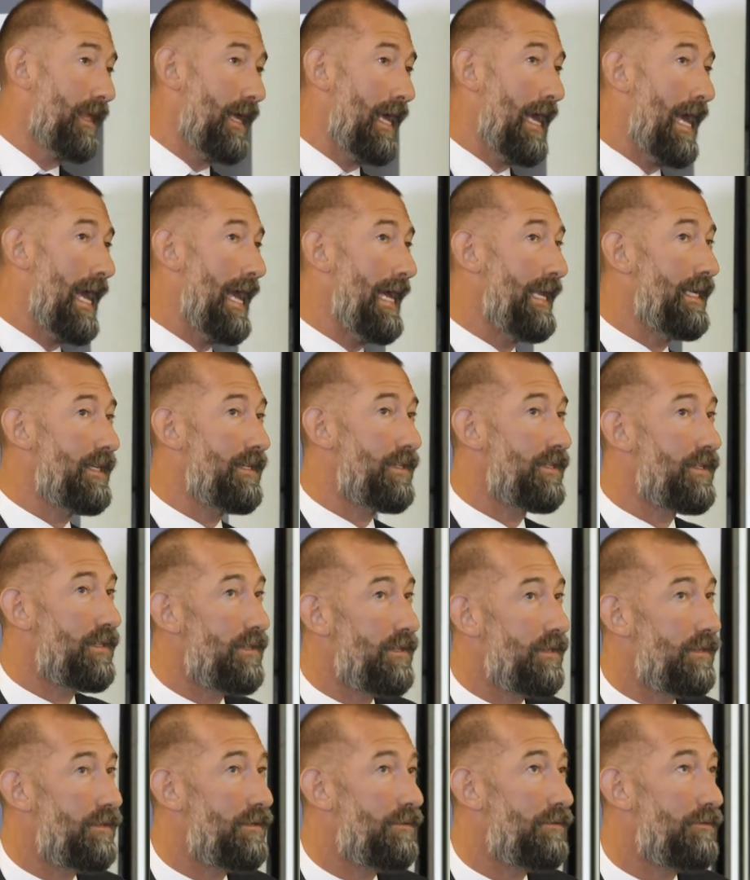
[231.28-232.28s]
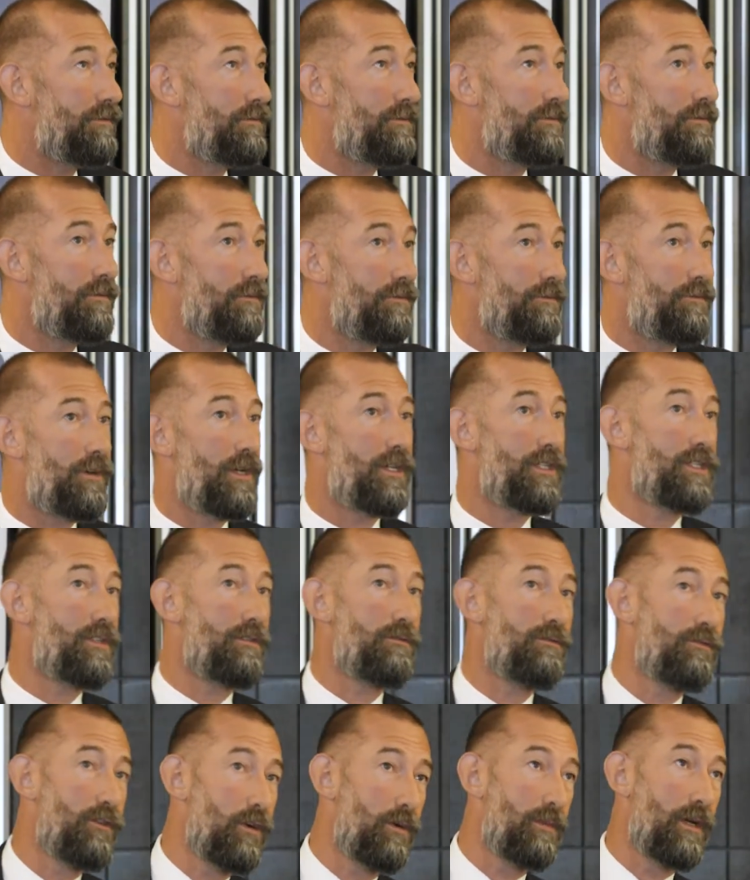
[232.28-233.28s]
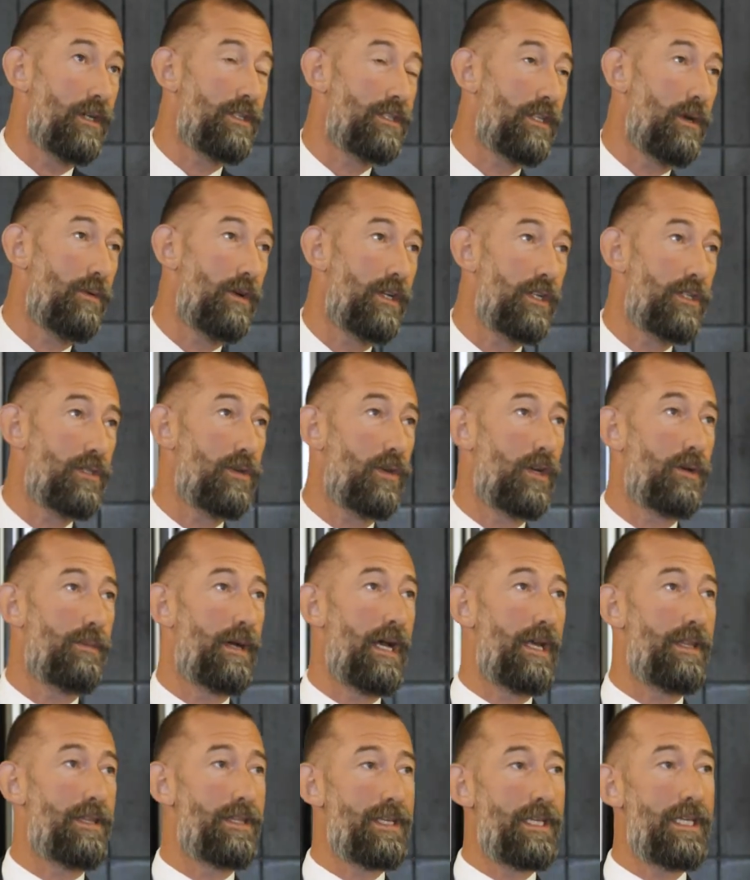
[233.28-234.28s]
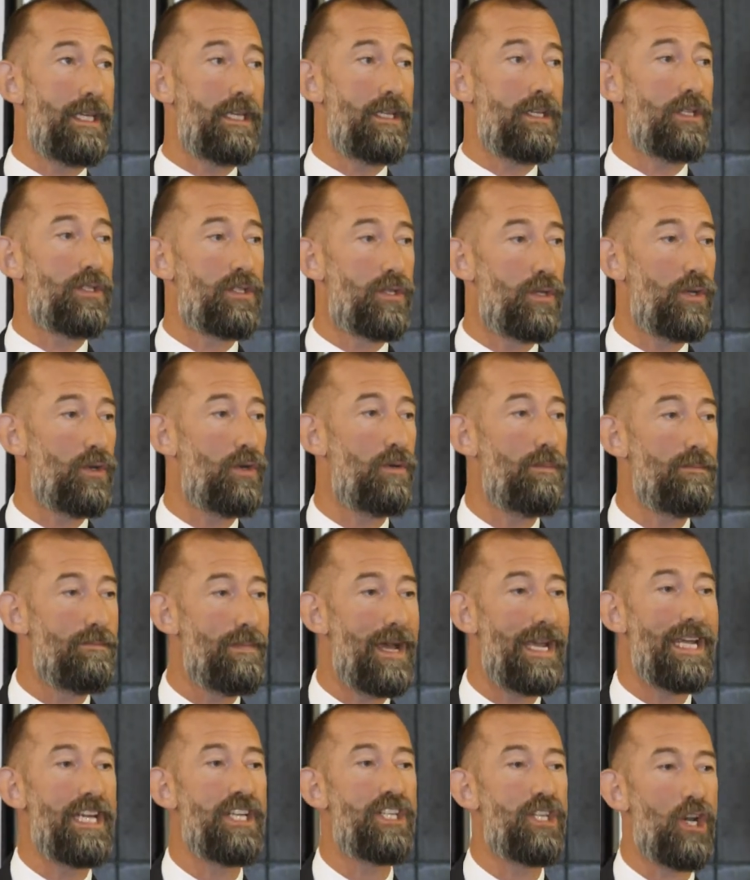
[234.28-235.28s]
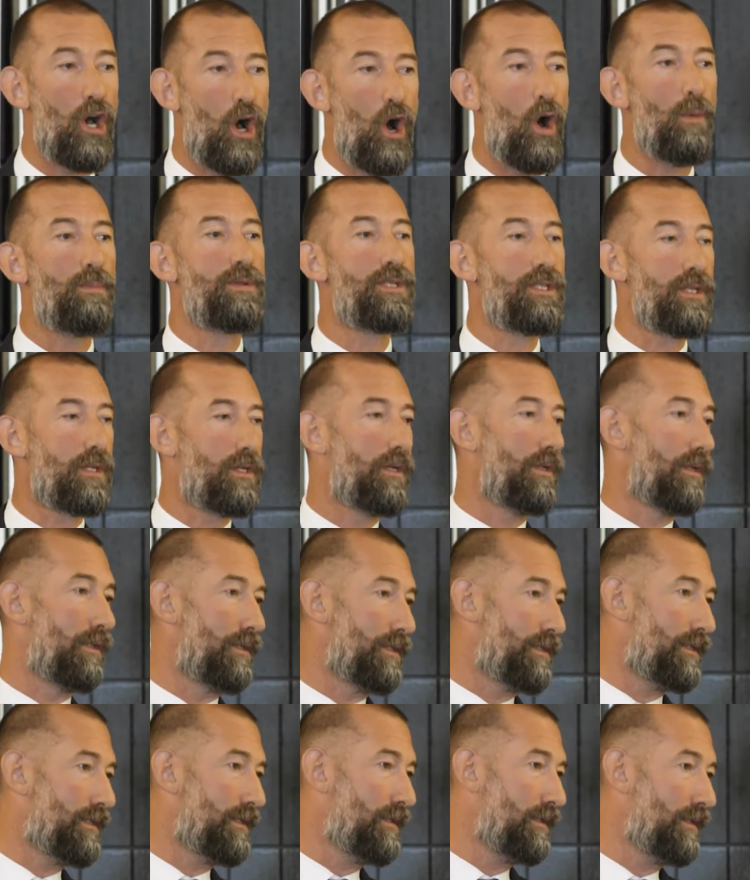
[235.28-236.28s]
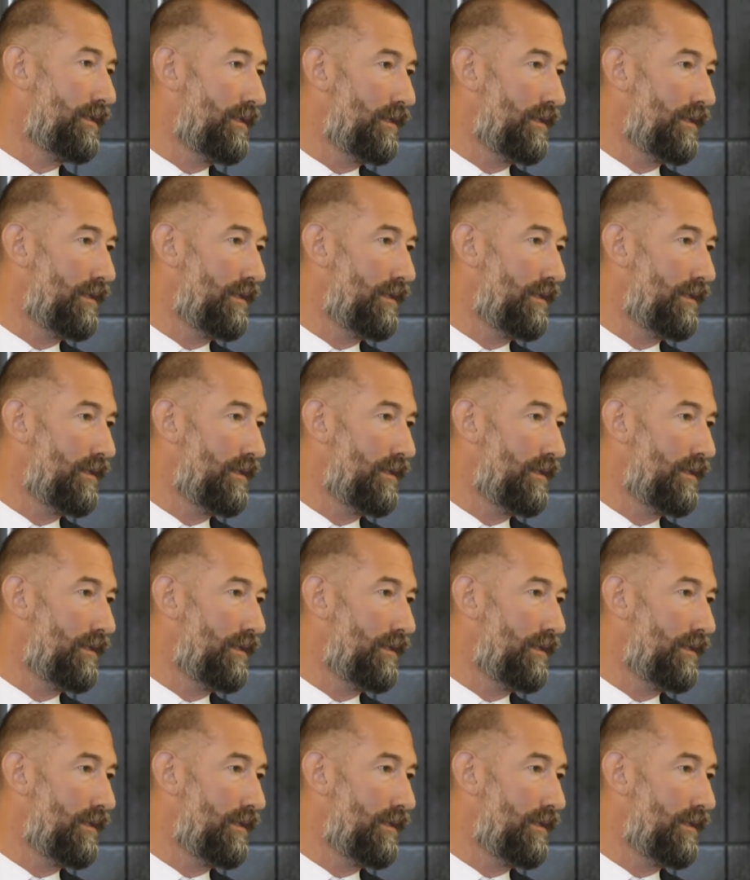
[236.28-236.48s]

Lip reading: And first and foremost, I want to talk about the 2 major obstacles